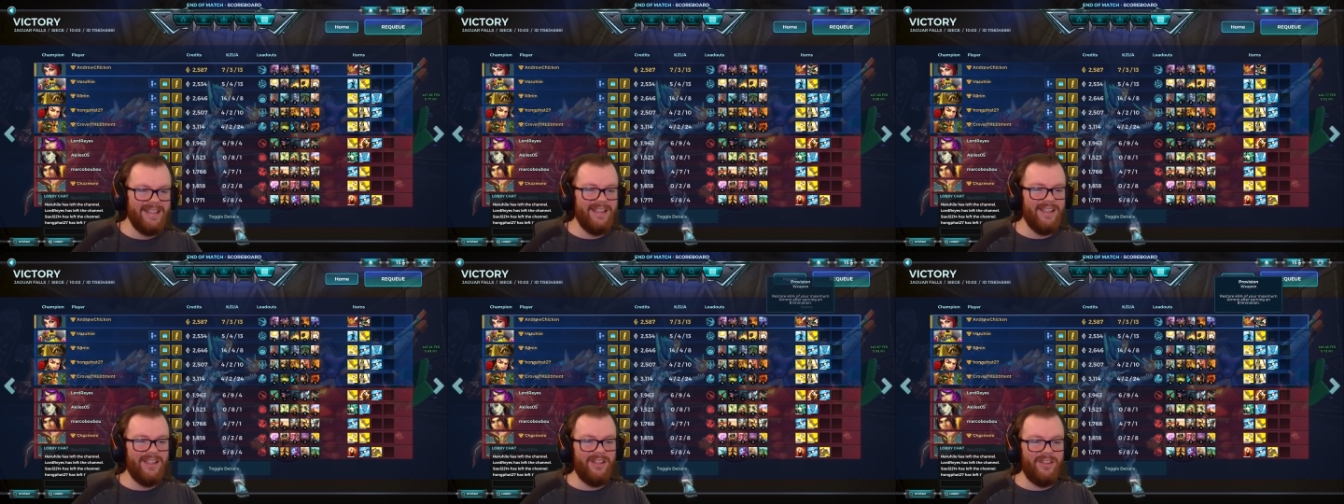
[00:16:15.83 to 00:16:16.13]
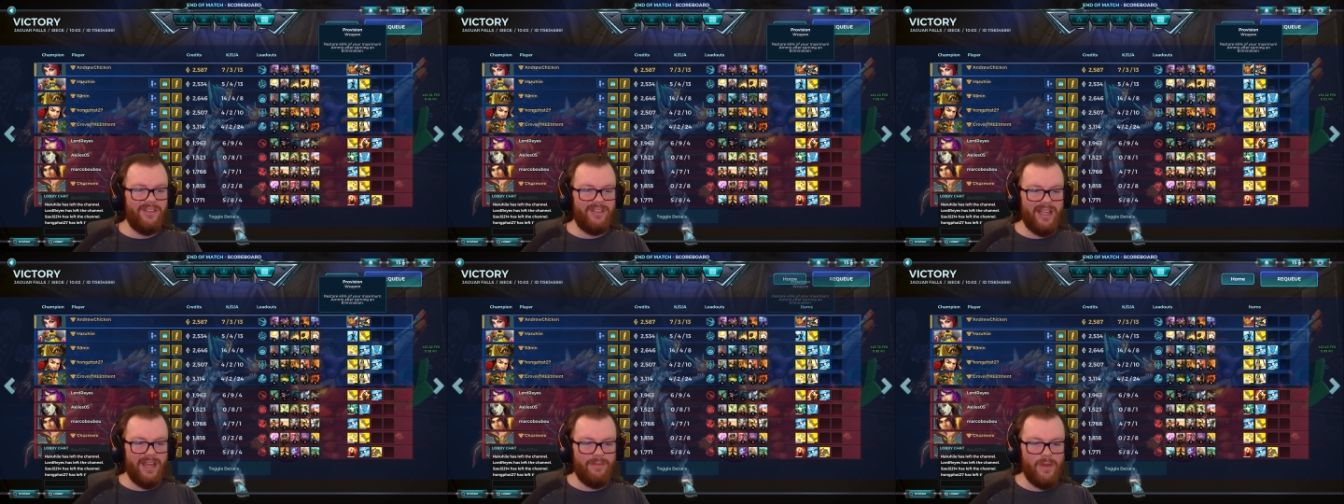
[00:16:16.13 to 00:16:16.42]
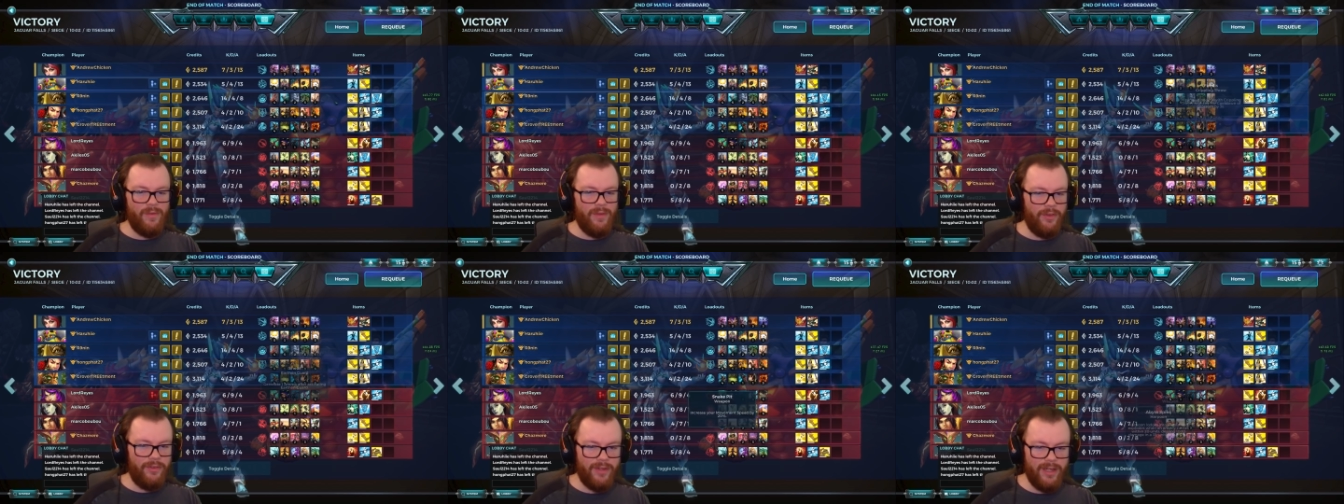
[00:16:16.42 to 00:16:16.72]
So yeah,
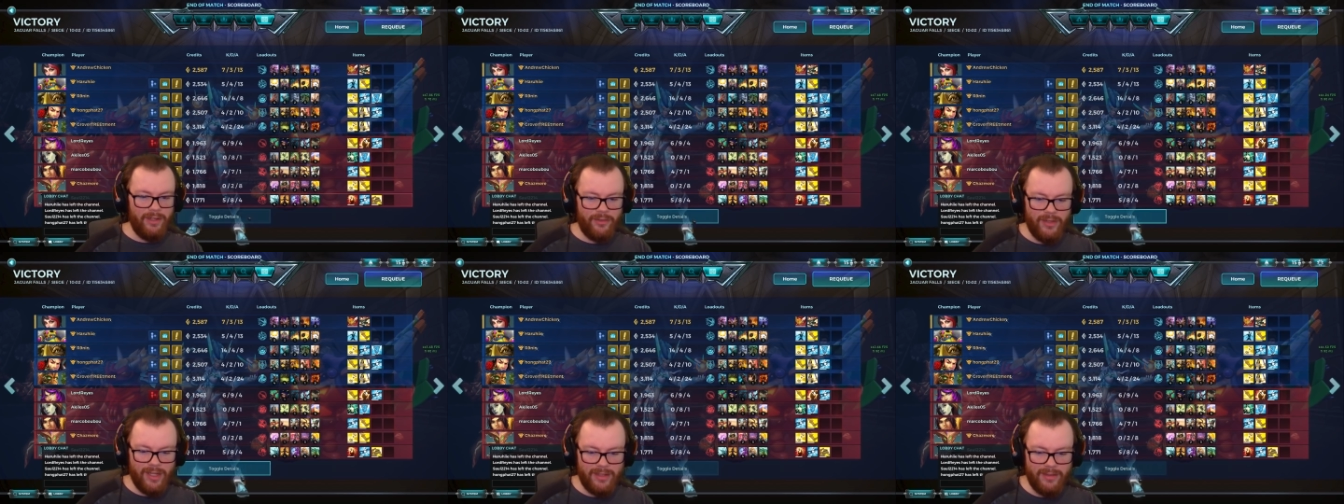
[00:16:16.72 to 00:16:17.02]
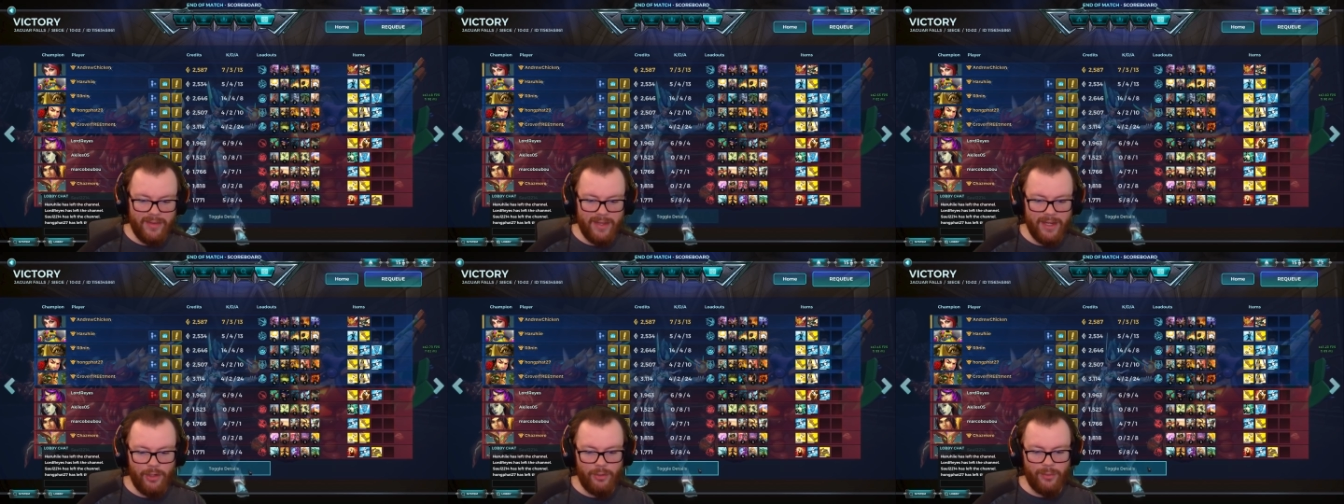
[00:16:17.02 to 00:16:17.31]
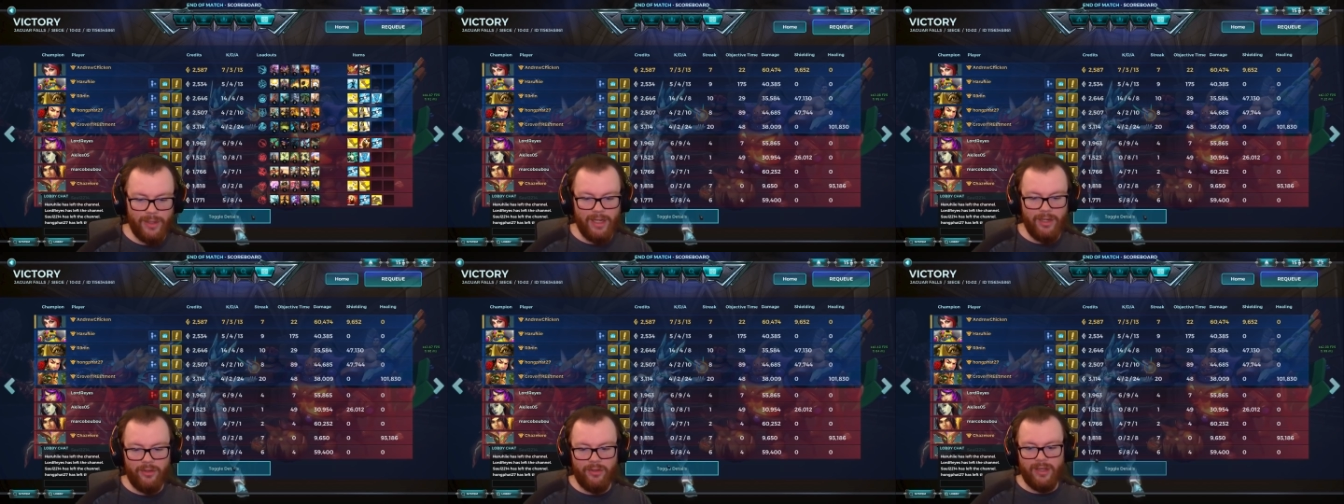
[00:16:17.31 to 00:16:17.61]
Vivian's not exactly that
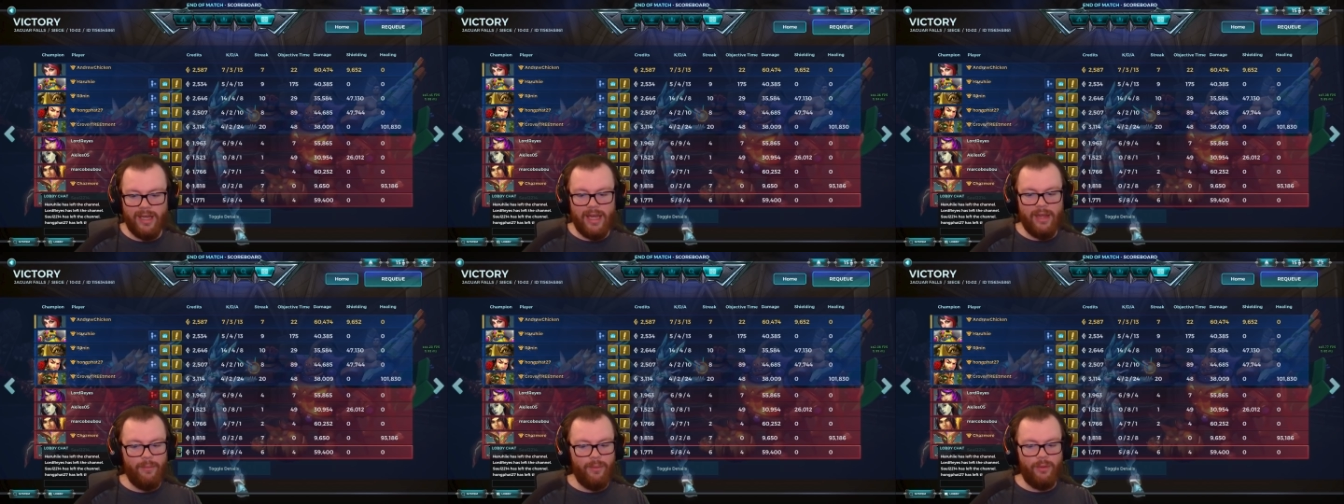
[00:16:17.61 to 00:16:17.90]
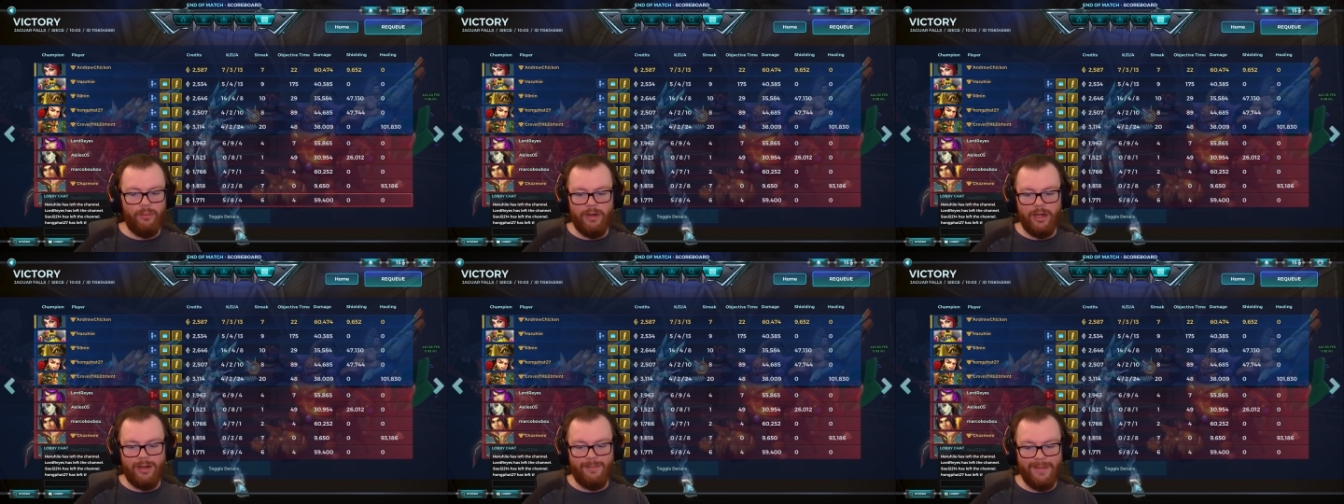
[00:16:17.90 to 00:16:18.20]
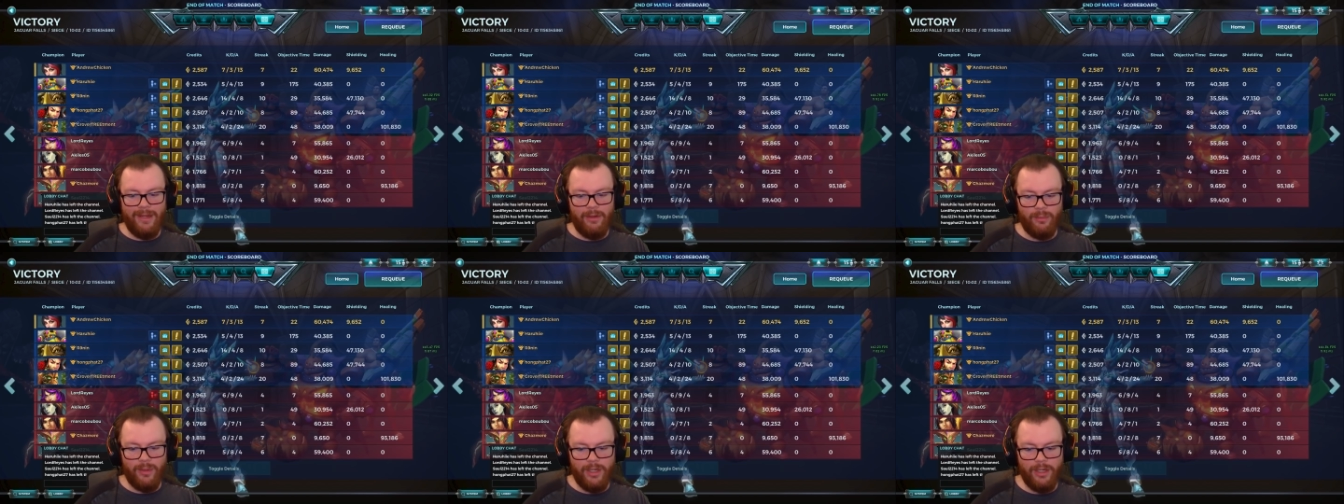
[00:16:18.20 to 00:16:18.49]
great. I wouldn't
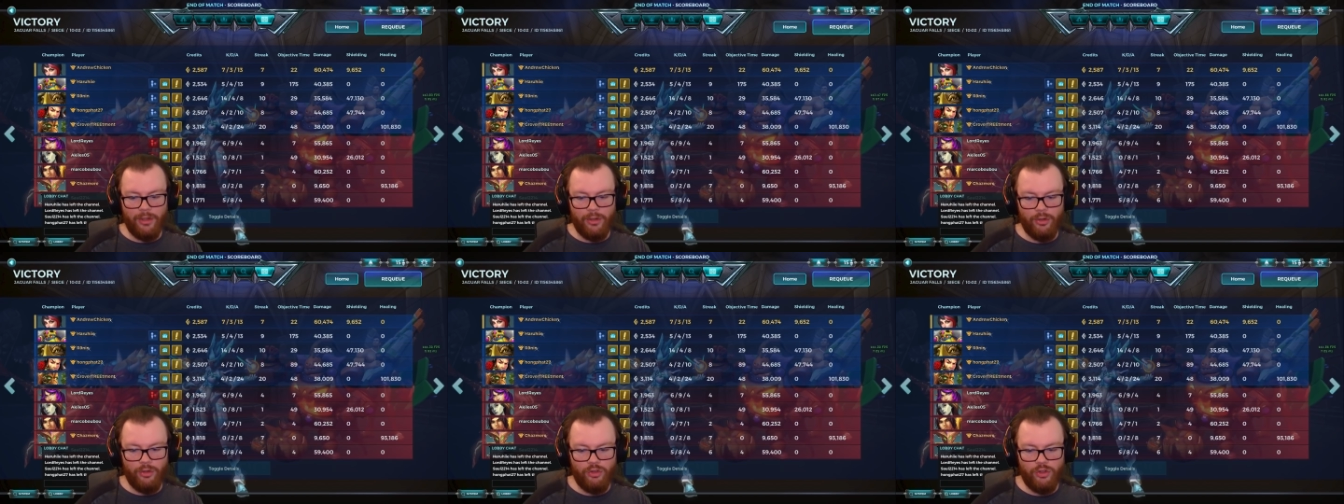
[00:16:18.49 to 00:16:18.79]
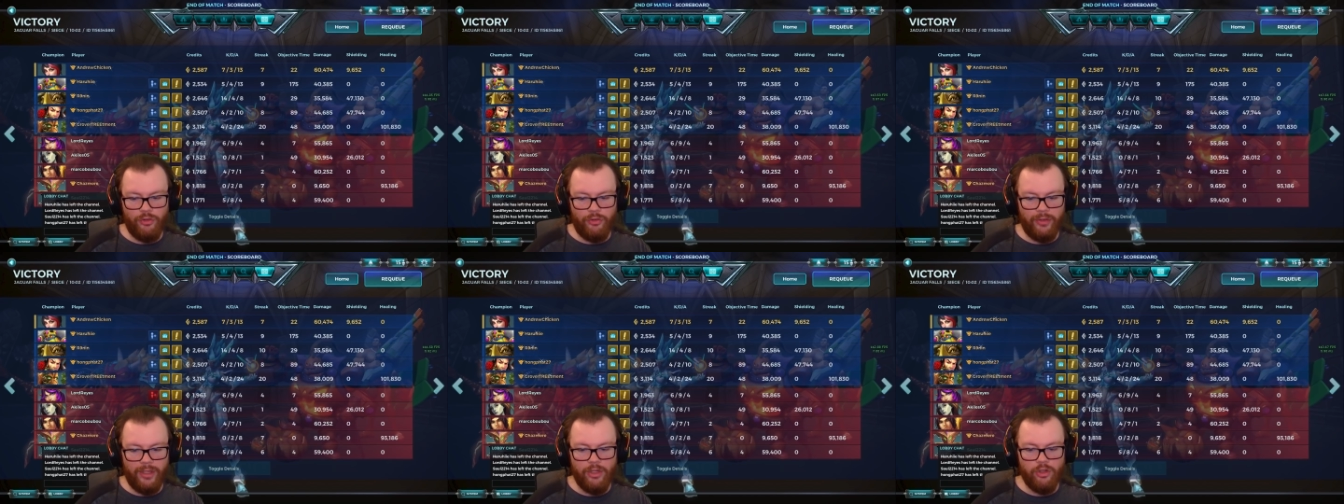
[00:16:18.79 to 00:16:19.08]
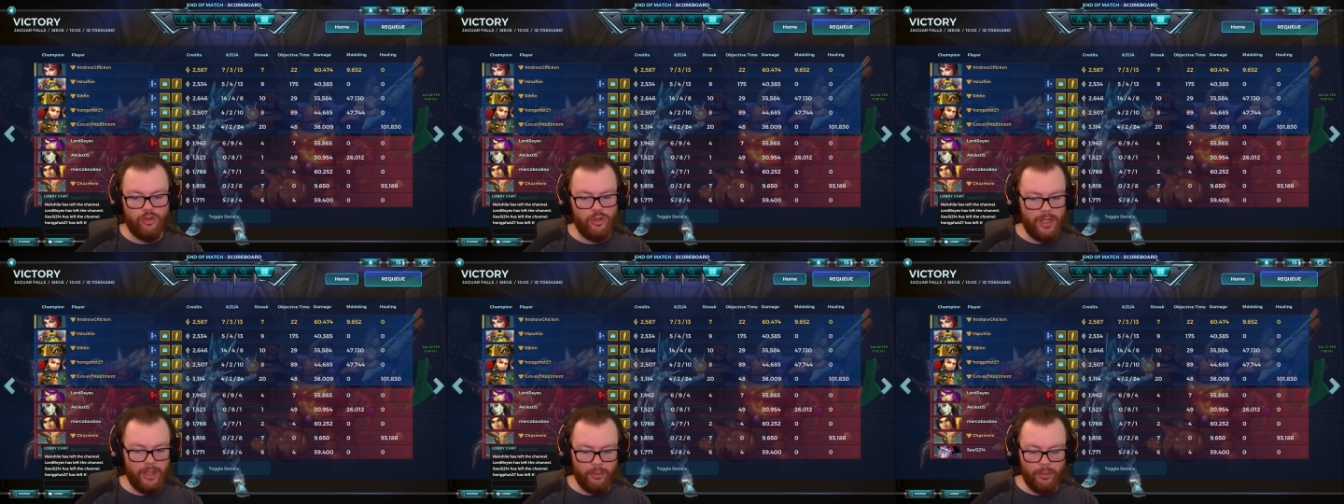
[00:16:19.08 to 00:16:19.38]
recommend running her just in
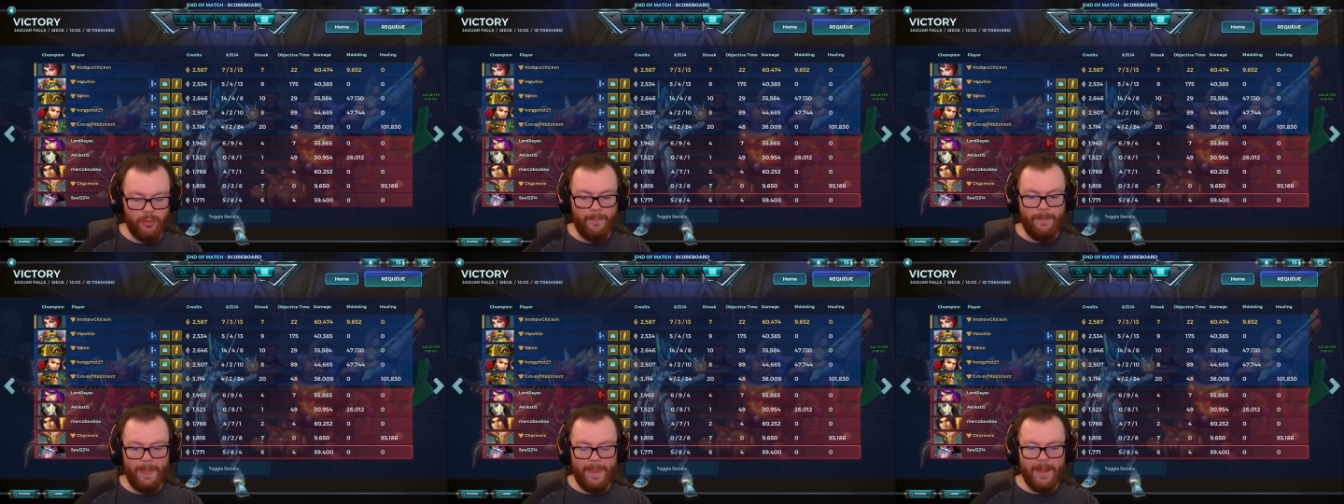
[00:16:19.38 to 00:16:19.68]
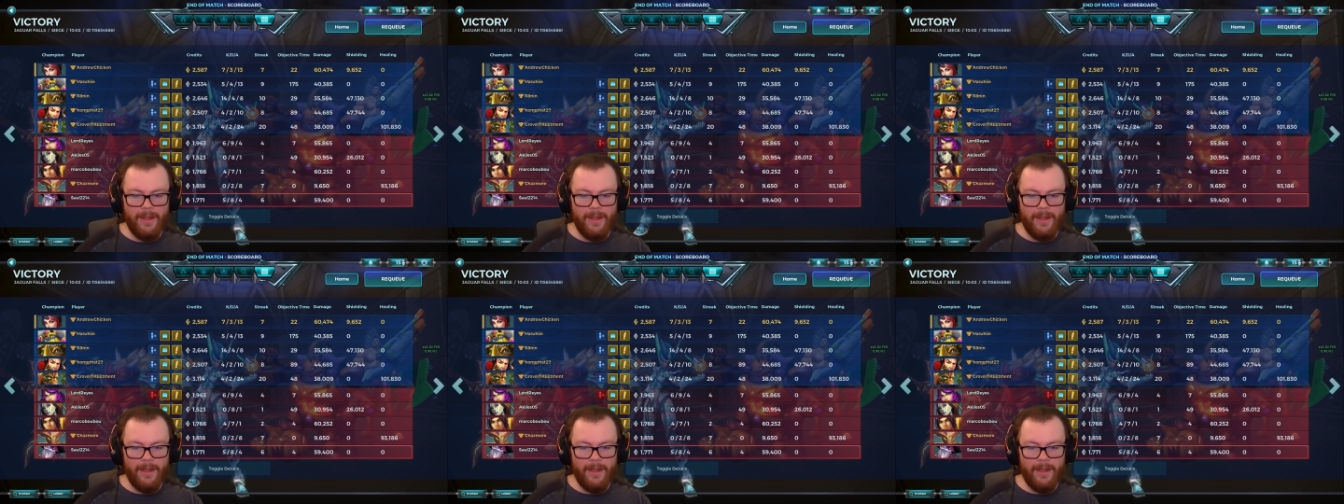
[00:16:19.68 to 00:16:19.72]
general,